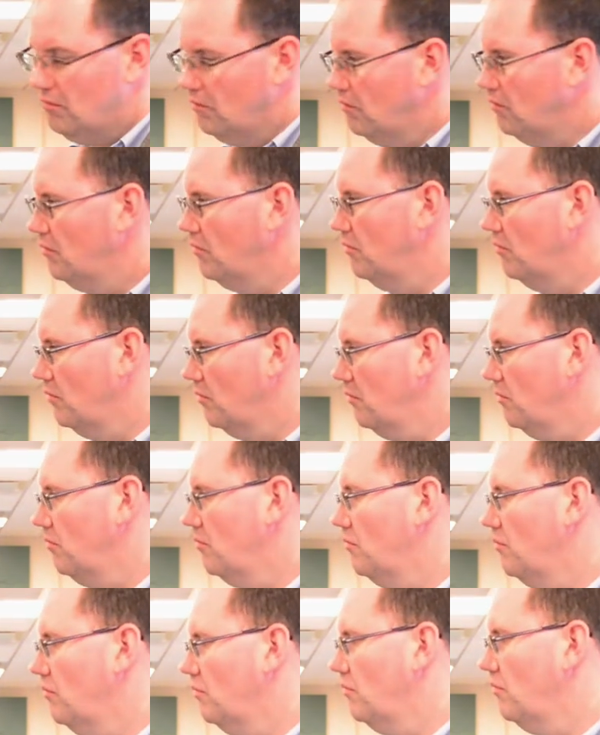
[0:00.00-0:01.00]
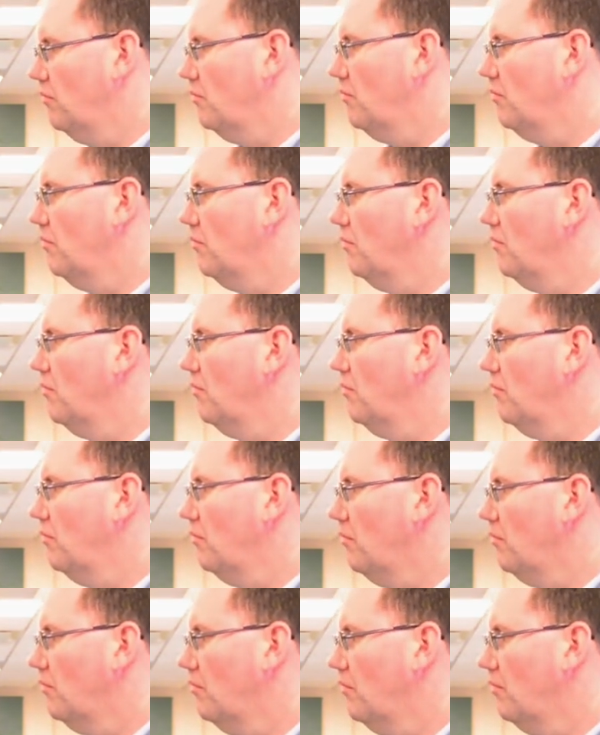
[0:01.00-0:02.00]

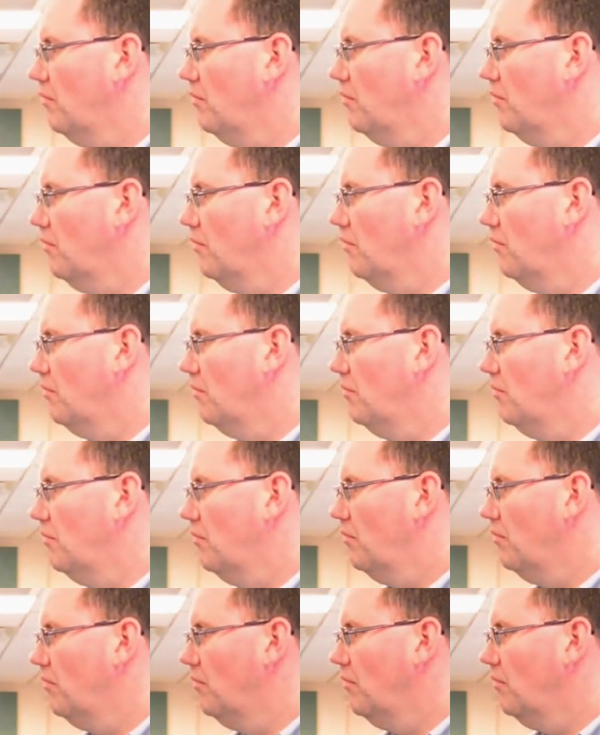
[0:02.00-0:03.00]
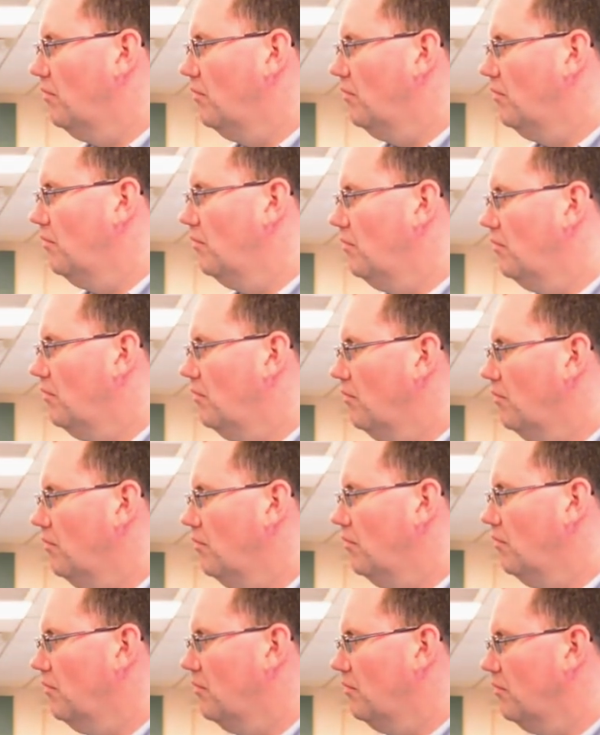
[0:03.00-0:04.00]

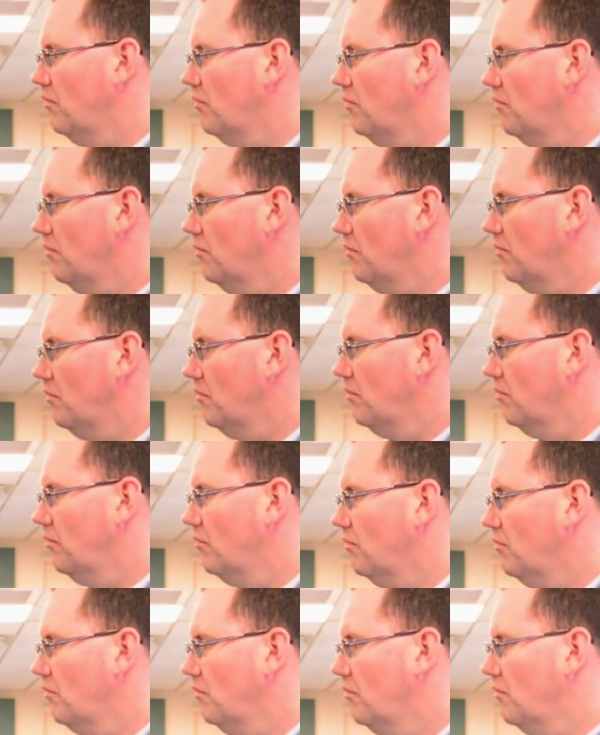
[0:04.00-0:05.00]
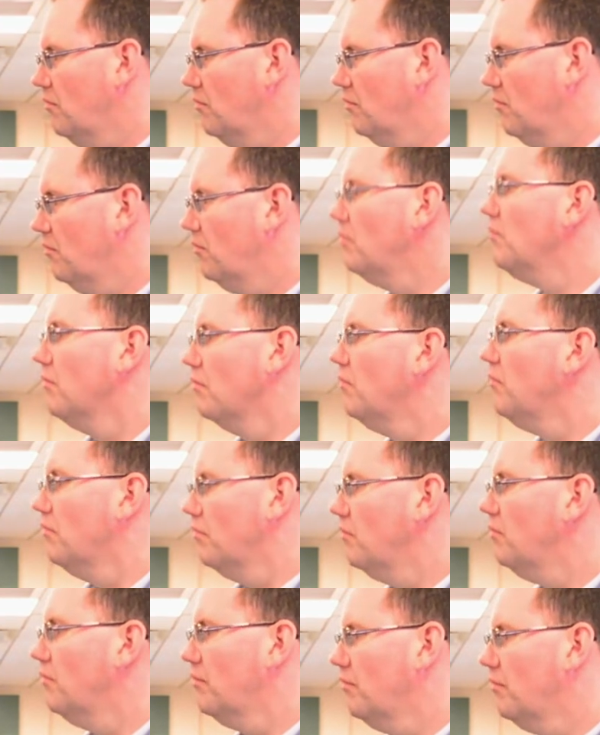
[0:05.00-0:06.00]

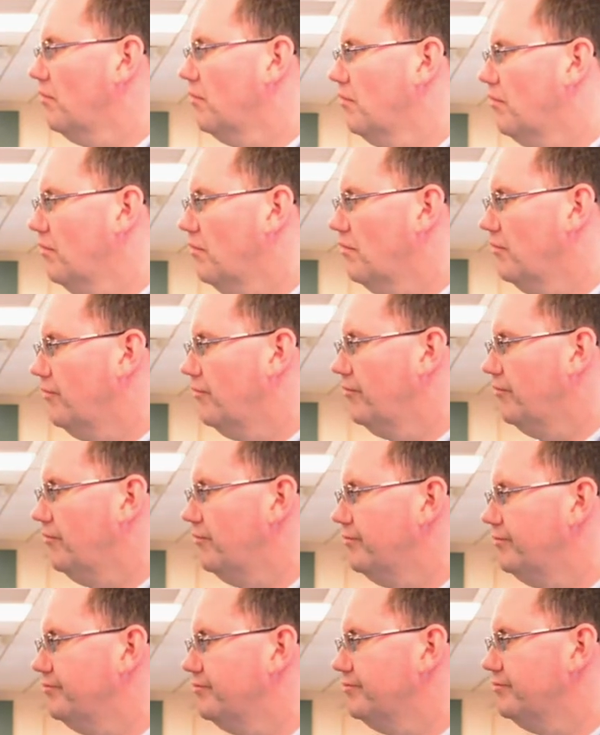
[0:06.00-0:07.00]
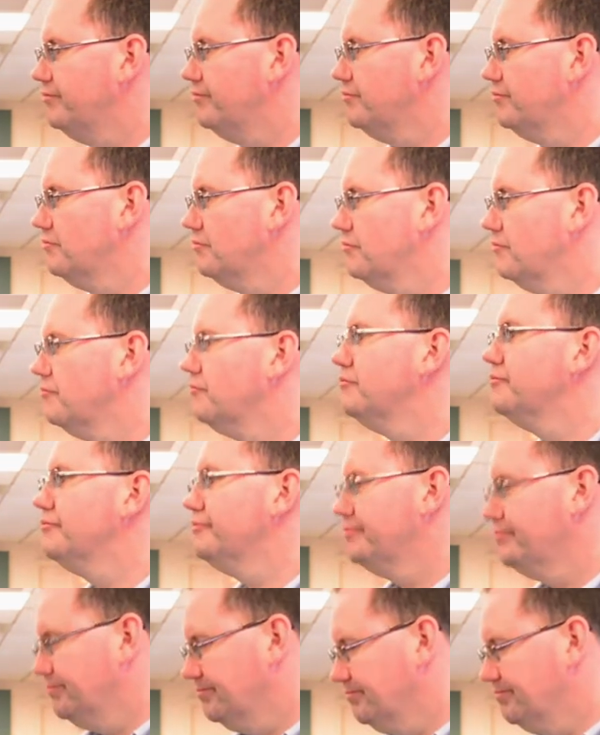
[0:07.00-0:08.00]
(not speaking)